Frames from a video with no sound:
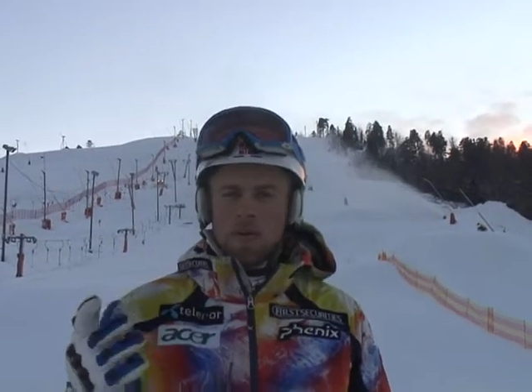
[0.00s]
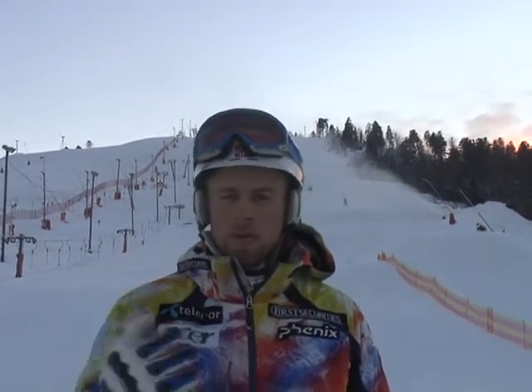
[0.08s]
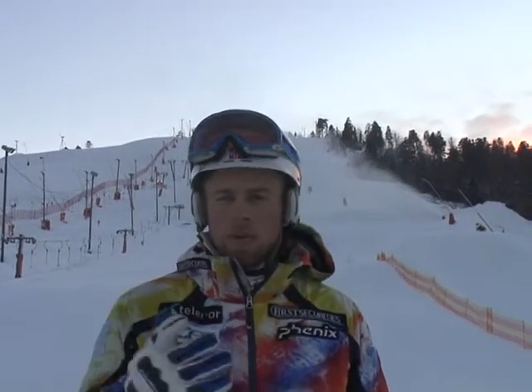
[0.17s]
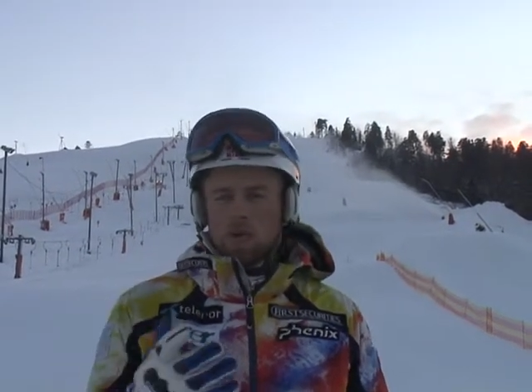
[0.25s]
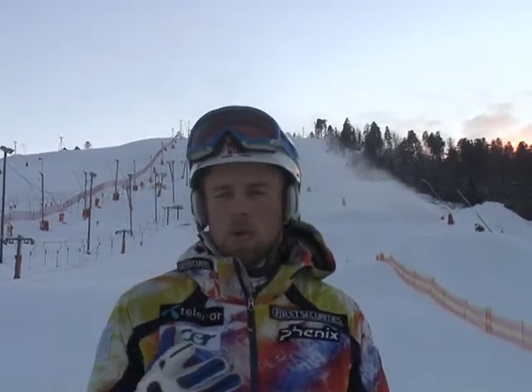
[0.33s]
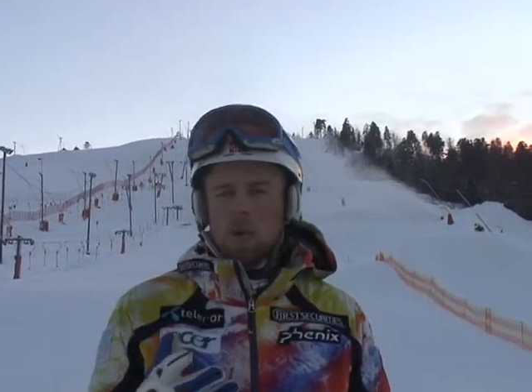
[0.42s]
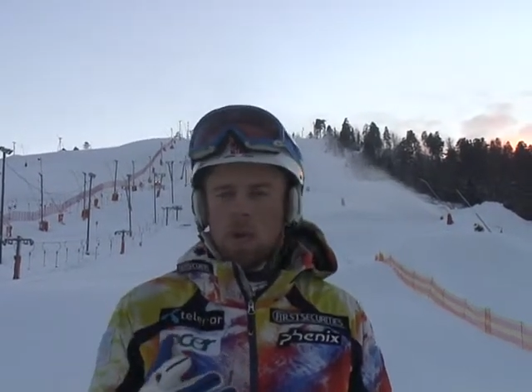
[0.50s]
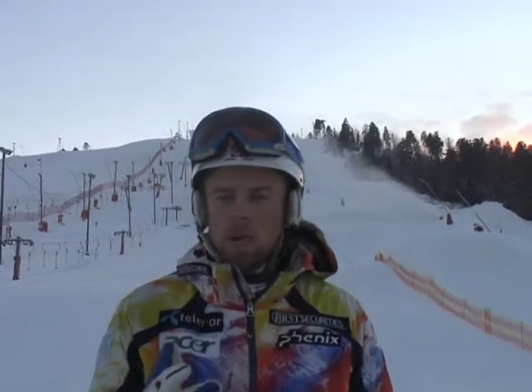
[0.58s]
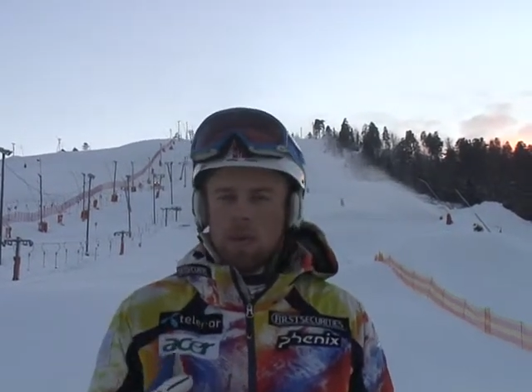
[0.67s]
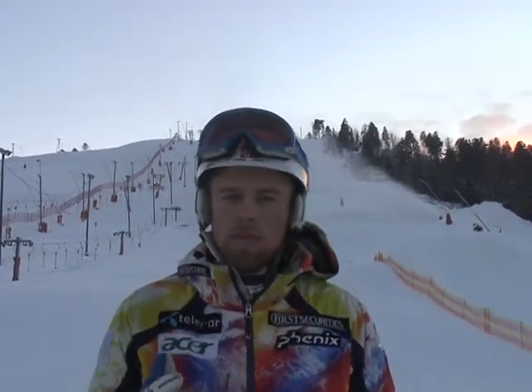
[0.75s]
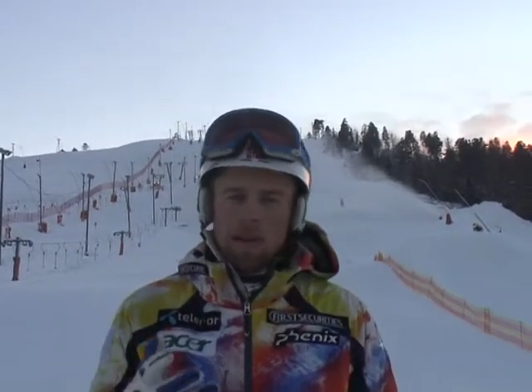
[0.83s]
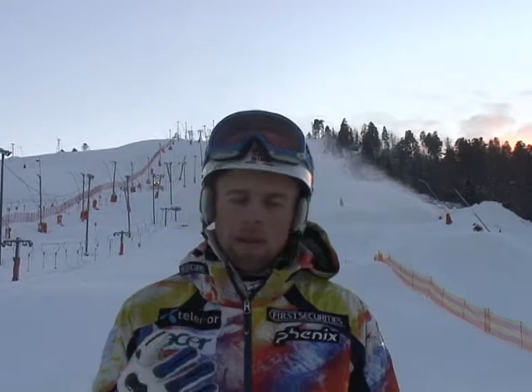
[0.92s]
control
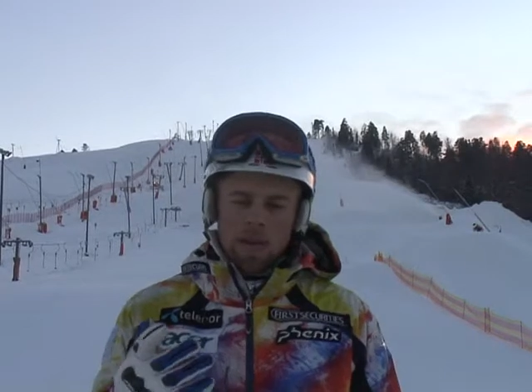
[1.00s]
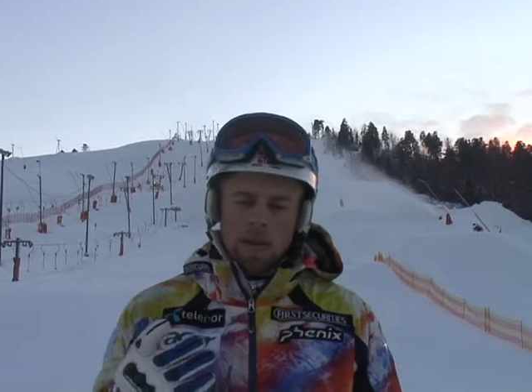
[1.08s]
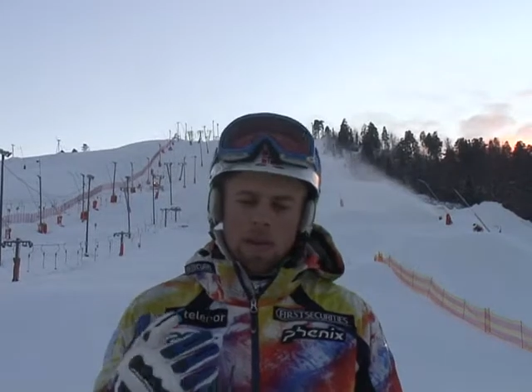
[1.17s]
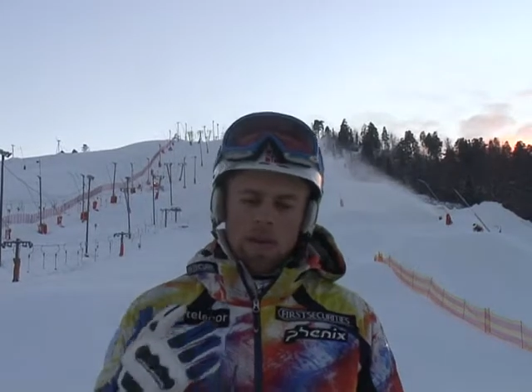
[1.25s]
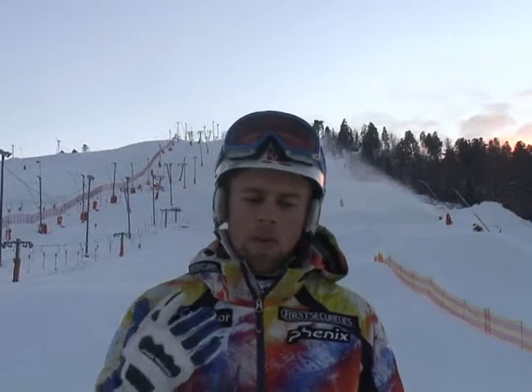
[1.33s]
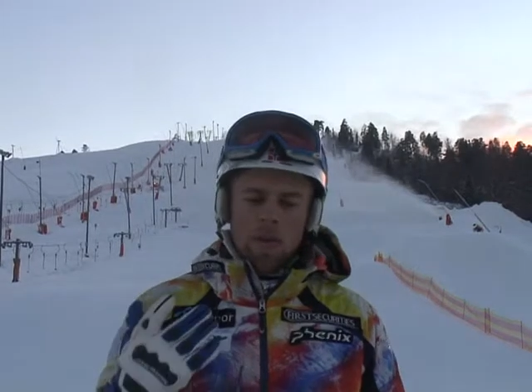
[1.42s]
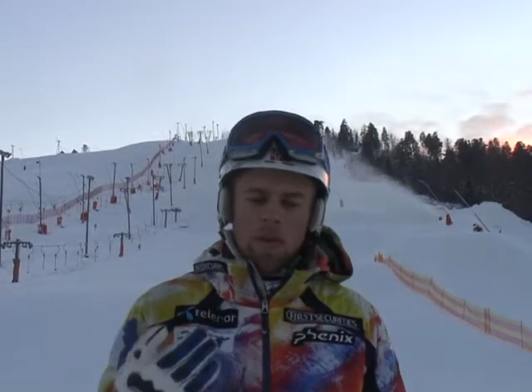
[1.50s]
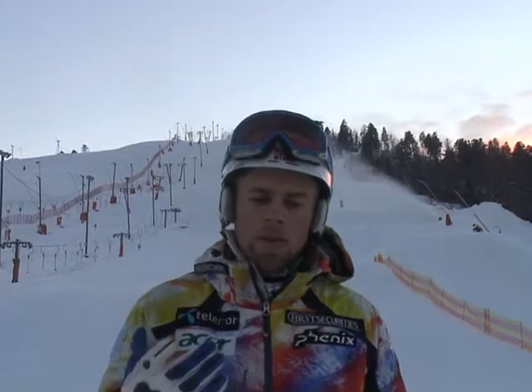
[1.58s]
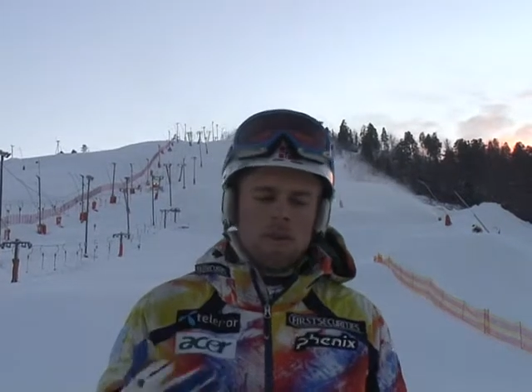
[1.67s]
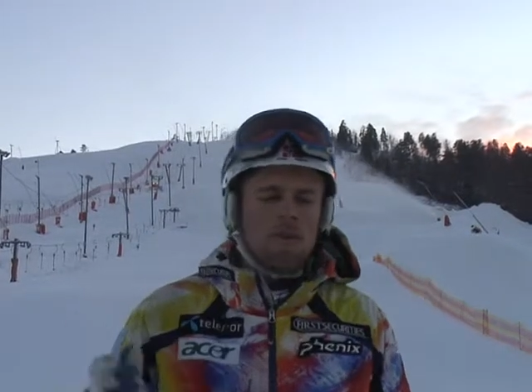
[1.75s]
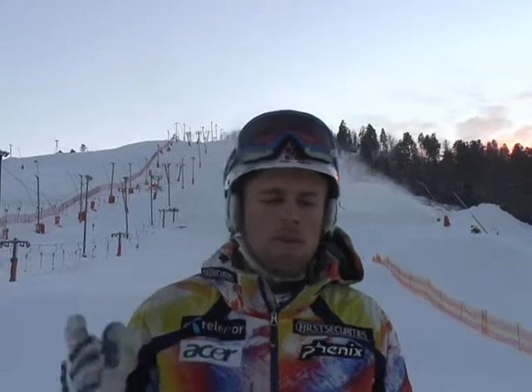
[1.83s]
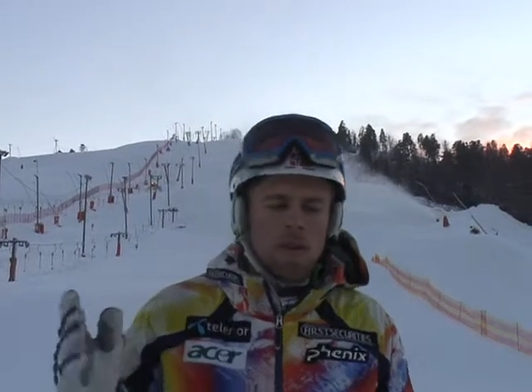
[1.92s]
in order
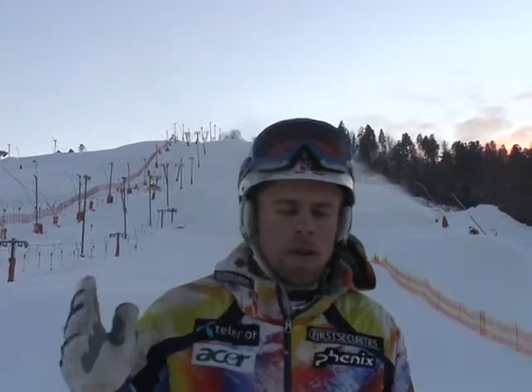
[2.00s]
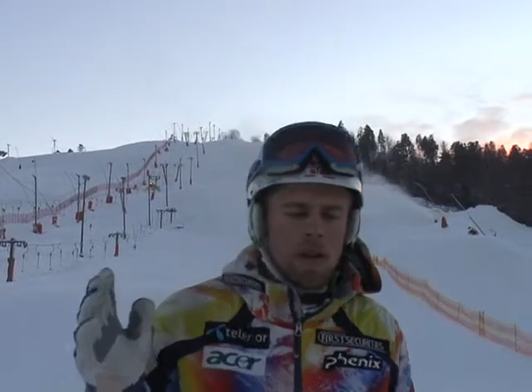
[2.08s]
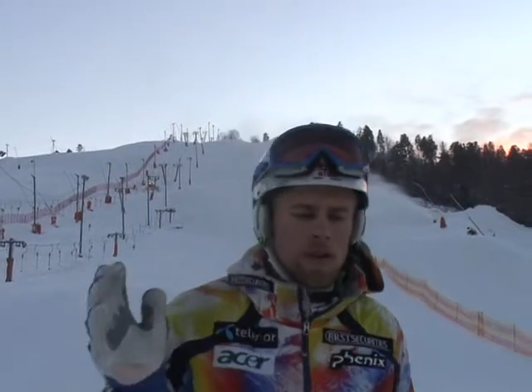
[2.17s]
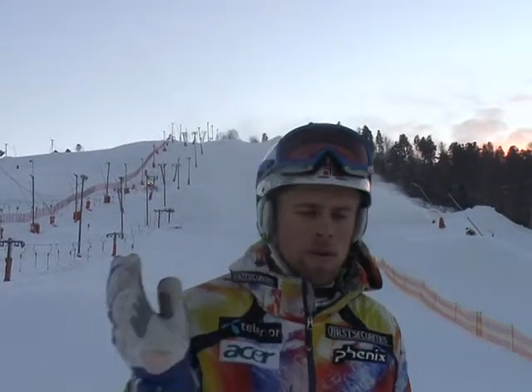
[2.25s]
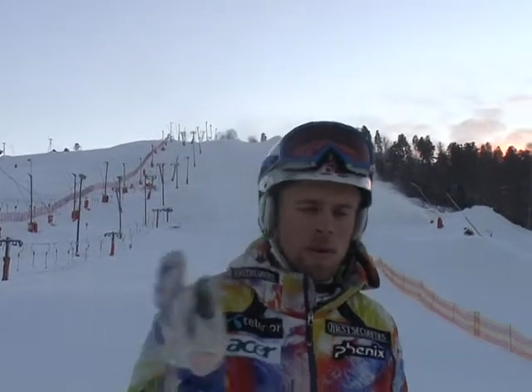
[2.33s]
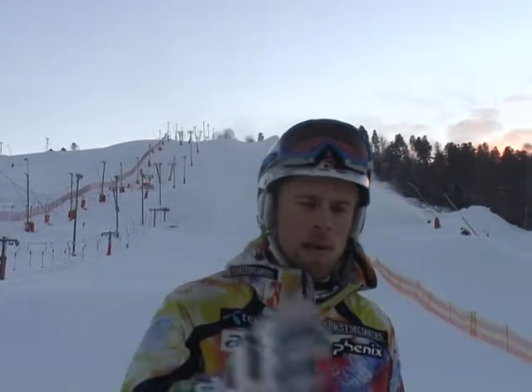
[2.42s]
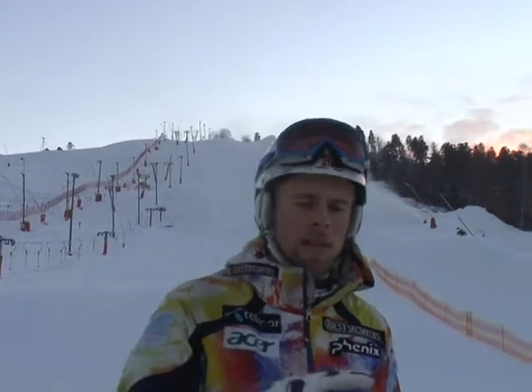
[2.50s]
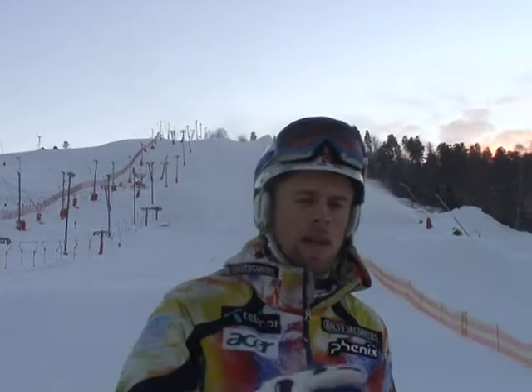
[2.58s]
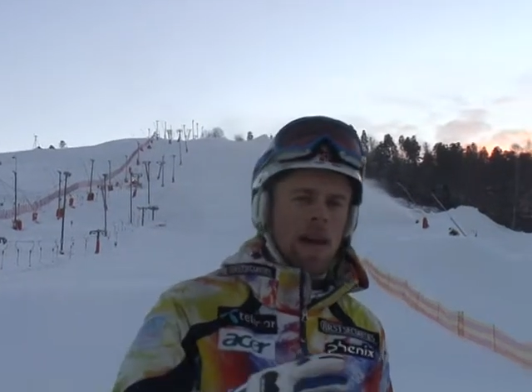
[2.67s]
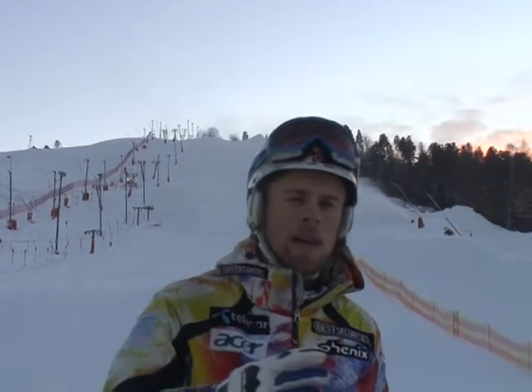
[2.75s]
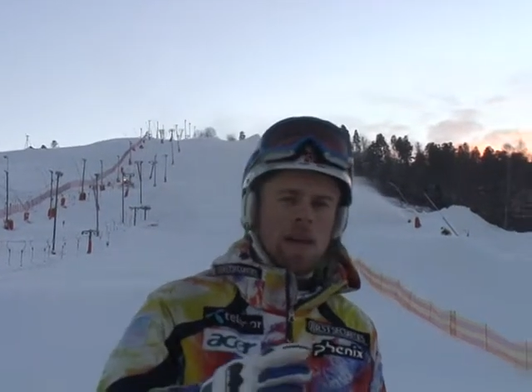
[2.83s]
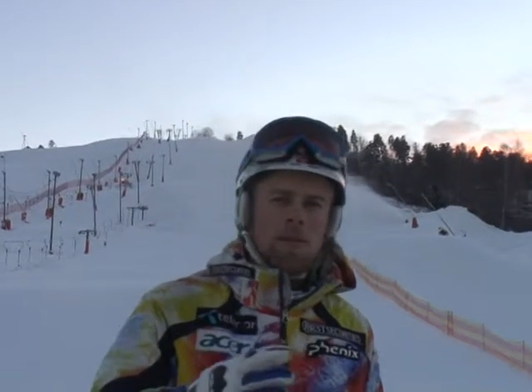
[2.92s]
to get the
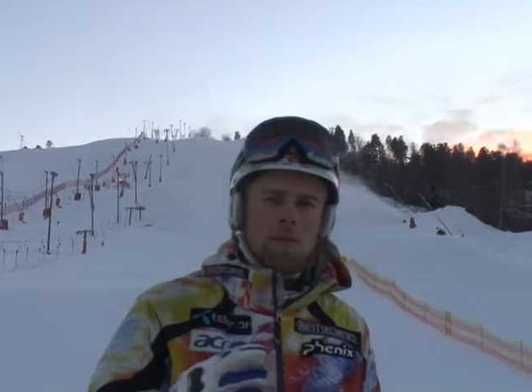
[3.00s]
angle.